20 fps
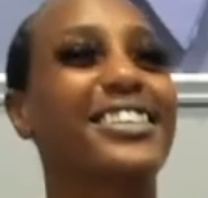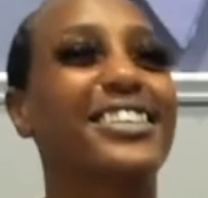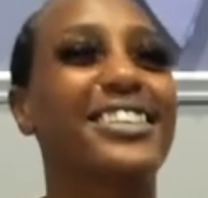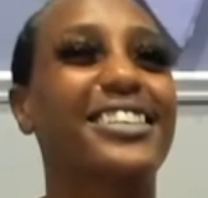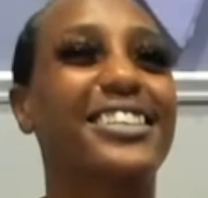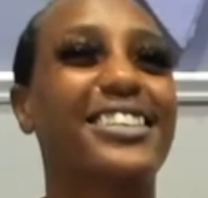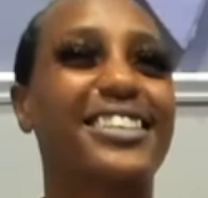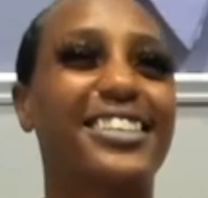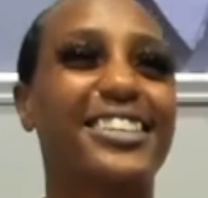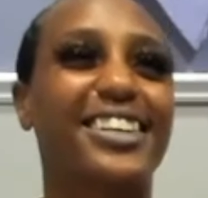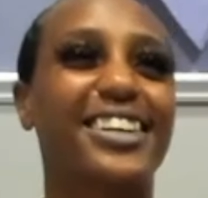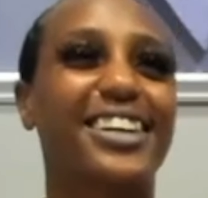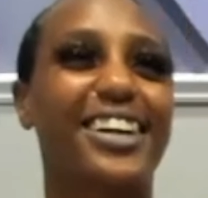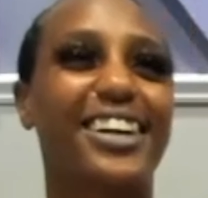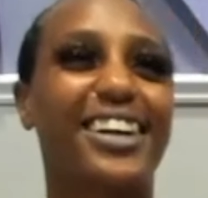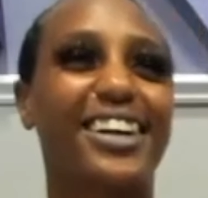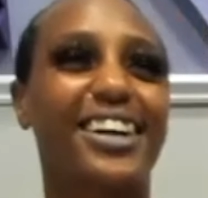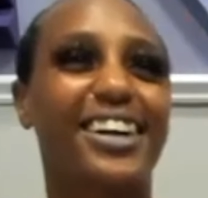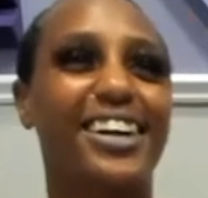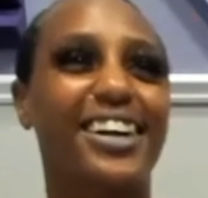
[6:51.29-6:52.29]

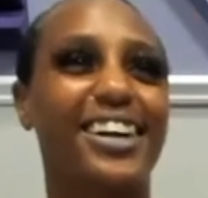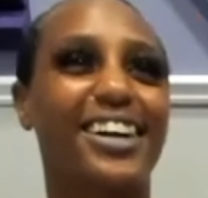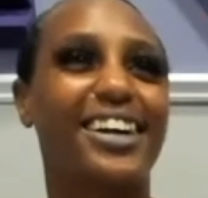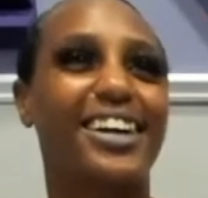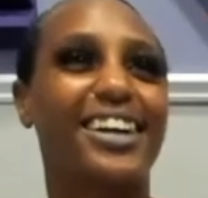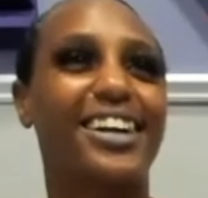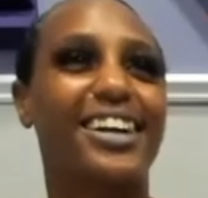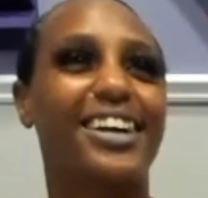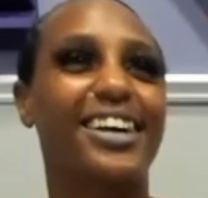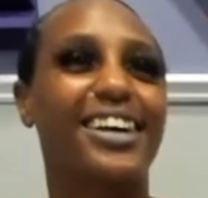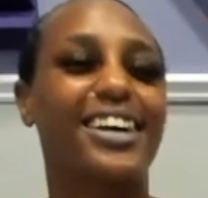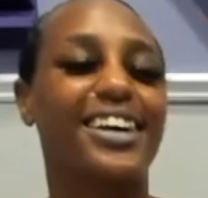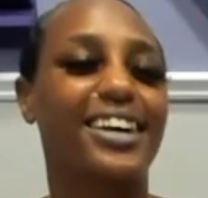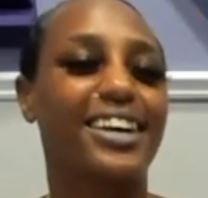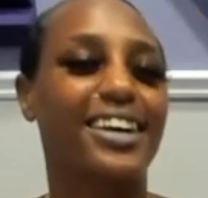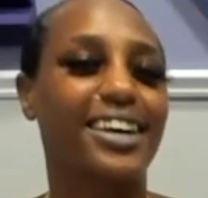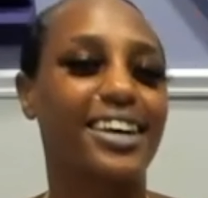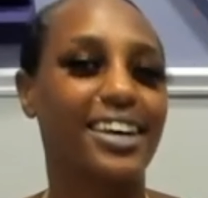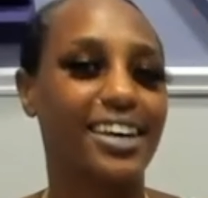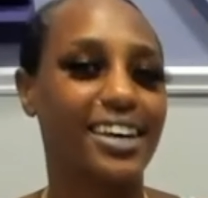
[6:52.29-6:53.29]

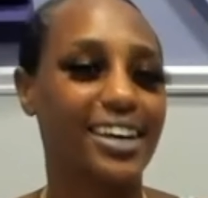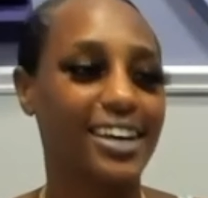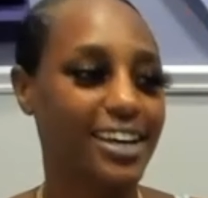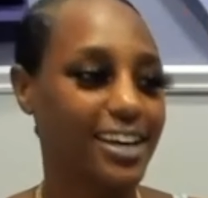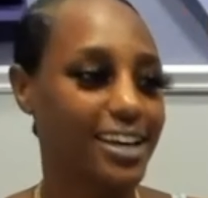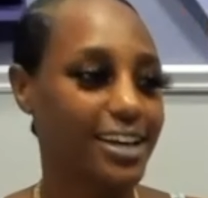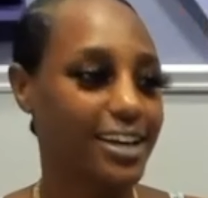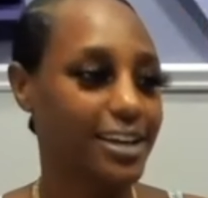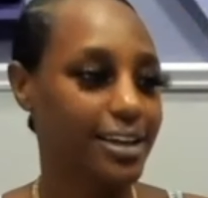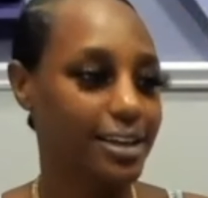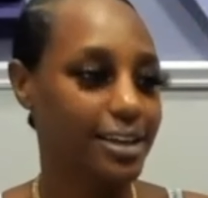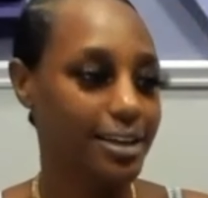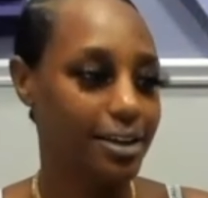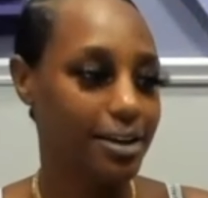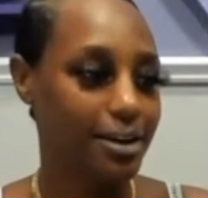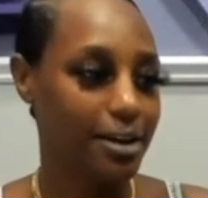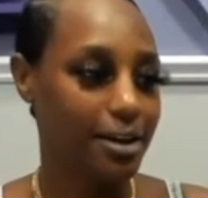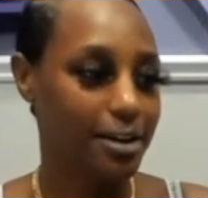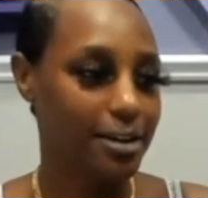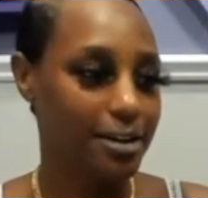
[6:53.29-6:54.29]

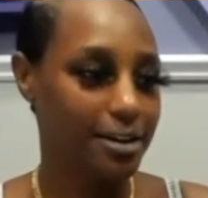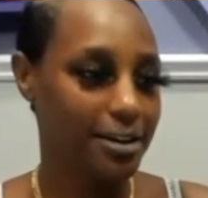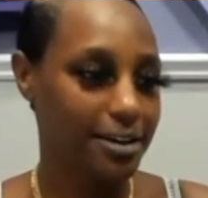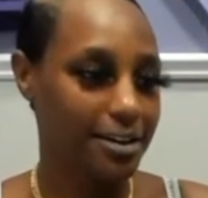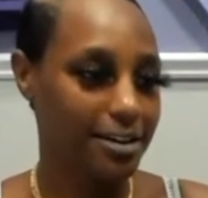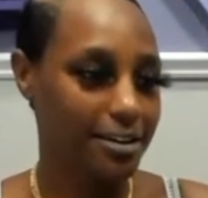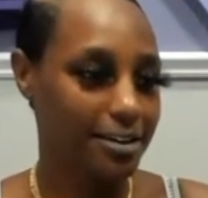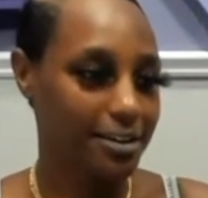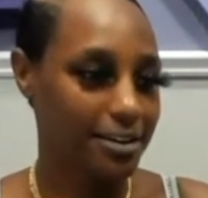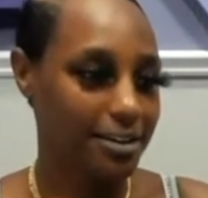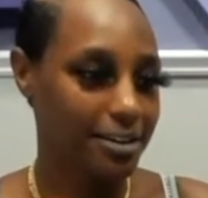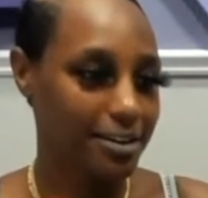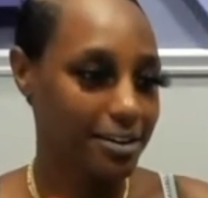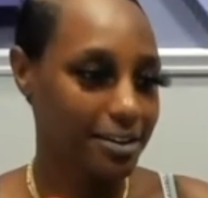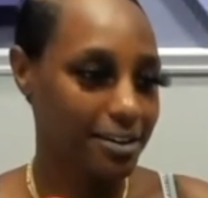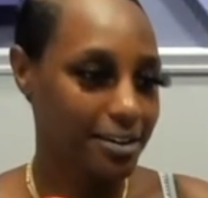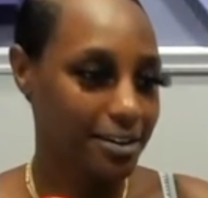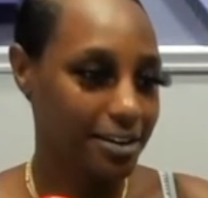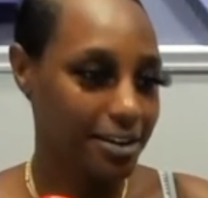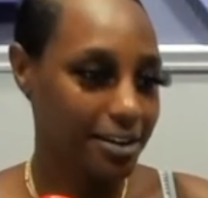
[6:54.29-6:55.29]

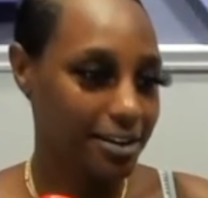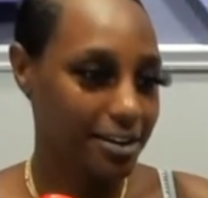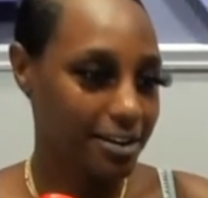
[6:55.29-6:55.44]
No words are spoken by the person on screen.